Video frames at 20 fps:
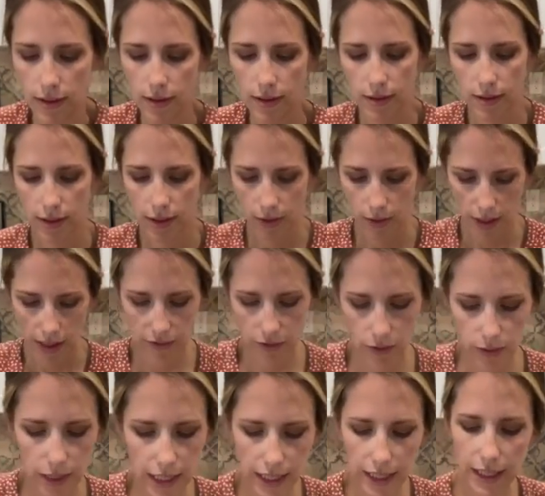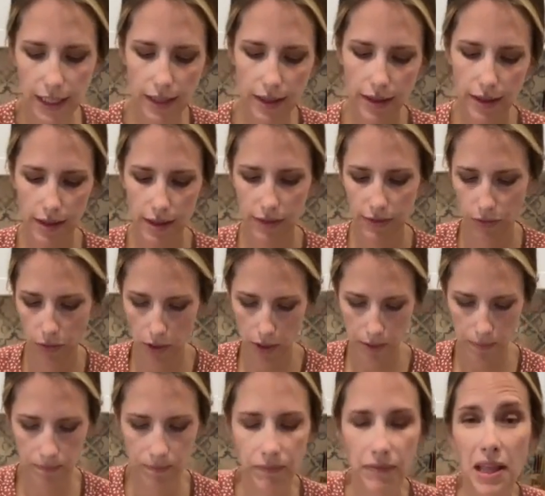So I've only kneaded this
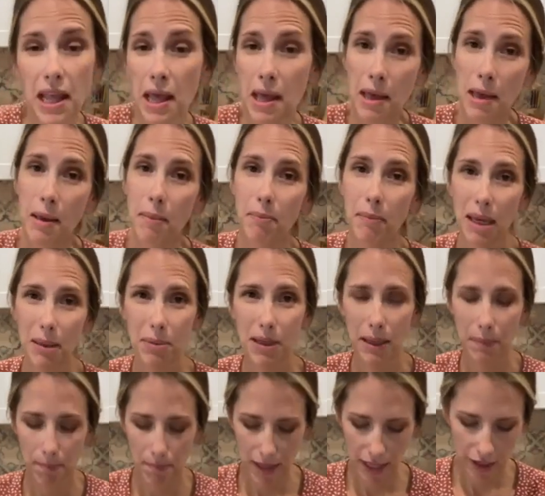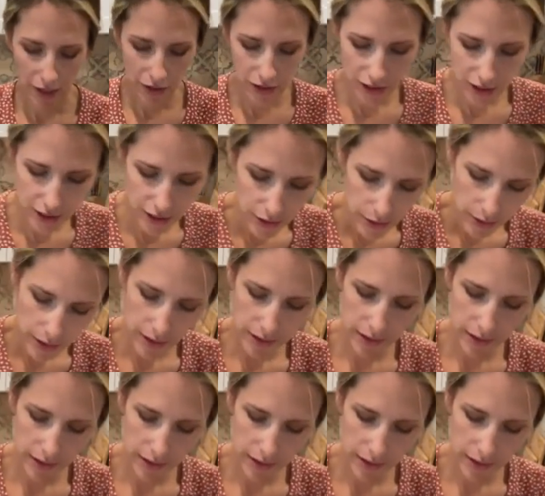for maybe a minute or 2.